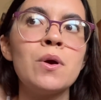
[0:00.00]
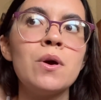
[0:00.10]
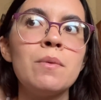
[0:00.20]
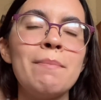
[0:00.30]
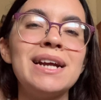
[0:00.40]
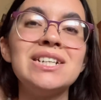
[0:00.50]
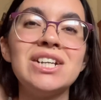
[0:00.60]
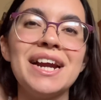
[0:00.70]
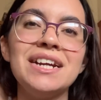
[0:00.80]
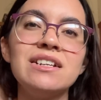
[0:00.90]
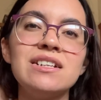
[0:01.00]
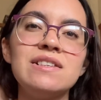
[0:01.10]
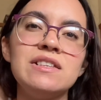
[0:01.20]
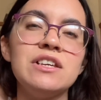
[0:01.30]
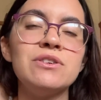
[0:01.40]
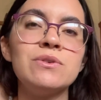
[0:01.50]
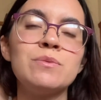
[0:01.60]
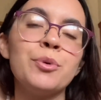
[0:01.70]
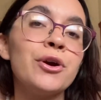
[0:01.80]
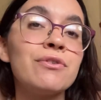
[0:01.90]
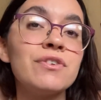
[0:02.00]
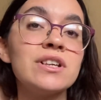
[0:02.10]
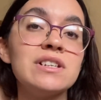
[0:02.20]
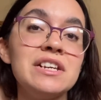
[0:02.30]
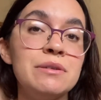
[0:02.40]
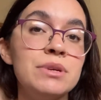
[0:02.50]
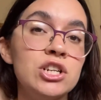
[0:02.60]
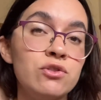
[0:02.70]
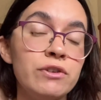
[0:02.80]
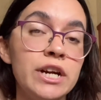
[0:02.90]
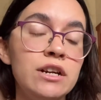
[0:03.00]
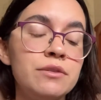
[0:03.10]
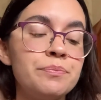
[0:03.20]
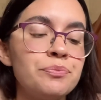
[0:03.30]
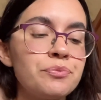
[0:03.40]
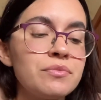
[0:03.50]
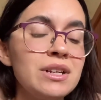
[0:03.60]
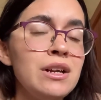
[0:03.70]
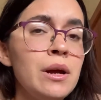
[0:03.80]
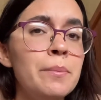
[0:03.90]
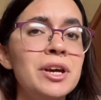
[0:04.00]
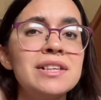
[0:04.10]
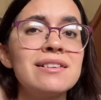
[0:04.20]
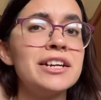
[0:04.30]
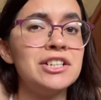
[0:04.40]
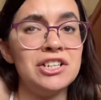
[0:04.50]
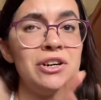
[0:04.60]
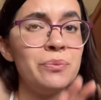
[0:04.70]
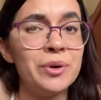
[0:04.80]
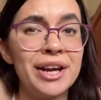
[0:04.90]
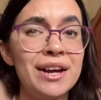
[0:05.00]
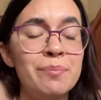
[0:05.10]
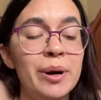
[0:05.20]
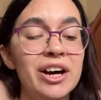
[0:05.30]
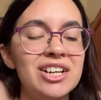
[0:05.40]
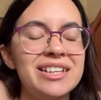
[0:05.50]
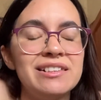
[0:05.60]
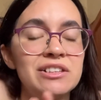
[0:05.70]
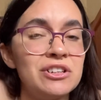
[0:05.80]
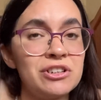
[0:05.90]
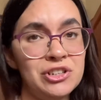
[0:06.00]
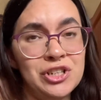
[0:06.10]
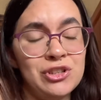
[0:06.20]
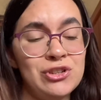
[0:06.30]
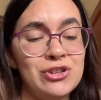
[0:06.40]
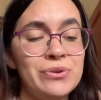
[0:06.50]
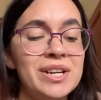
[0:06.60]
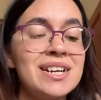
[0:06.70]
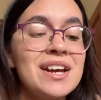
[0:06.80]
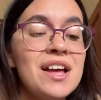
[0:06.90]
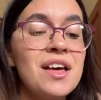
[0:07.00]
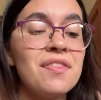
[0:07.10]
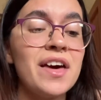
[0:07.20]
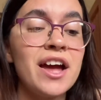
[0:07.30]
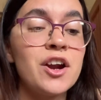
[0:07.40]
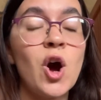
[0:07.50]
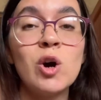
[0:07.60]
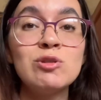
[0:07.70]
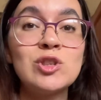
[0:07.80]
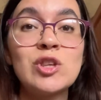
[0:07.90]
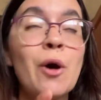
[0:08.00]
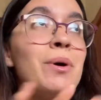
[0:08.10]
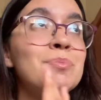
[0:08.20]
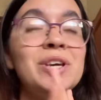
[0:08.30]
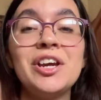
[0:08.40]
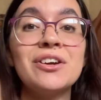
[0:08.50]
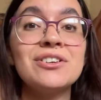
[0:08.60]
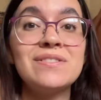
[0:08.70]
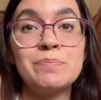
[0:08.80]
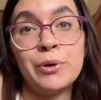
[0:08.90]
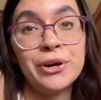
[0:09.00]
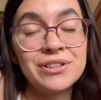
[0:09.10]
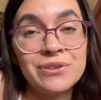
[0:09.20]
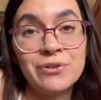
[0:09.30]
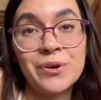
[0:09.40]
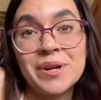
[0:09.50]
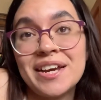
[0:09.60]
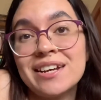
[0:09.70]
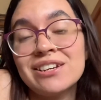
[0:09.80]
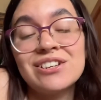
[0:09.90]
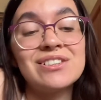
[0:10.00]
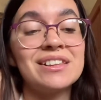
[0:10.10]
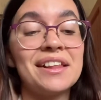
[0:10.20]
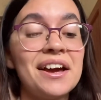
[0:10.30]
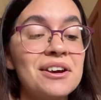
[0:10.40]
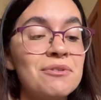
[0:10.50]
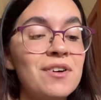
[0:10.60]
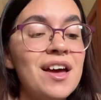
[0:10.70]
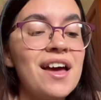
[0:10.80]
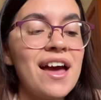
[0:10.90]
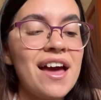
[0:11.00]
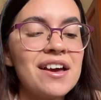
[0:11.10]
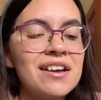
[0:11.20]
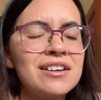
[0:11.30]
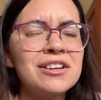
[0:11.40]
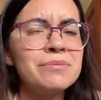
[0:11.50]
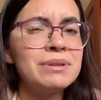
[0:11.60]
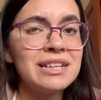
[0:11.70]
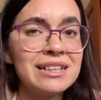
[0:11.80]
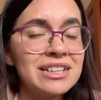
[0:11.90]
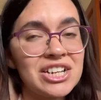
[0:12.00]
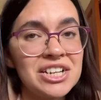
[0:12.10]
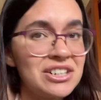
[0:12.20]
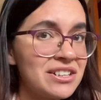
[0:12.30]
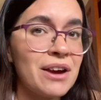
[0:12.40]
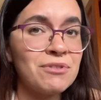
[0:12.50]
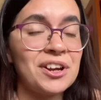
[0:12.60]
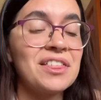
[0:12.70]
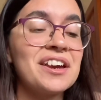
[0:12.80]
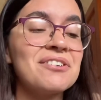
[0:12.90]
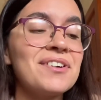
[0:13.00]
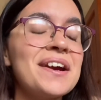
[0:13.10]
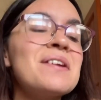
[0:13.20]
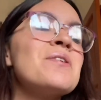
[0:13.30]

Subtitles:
maintain the Zeus perfect image, right? But he's like done with it, but he still continues to do it. Then also appears Persephone, his life, and completely changes everything, right?